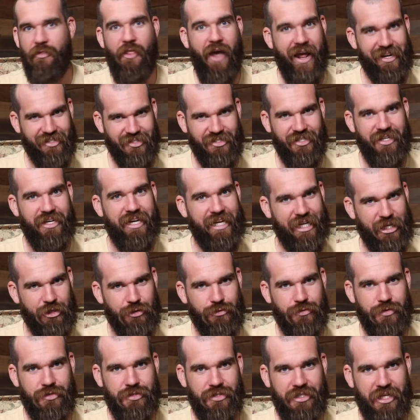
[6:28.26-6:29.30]
that's an
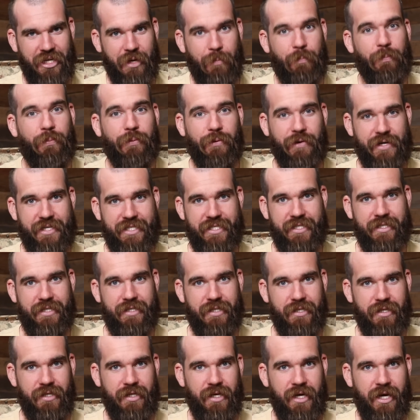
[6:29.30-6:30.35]
interesting
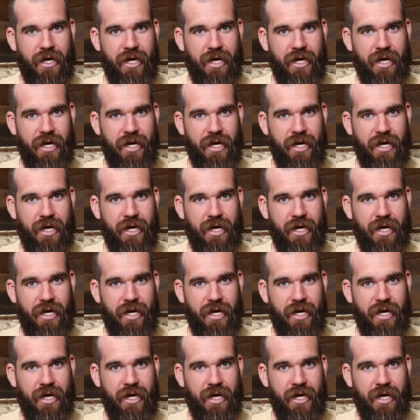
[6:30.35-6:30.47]
precedent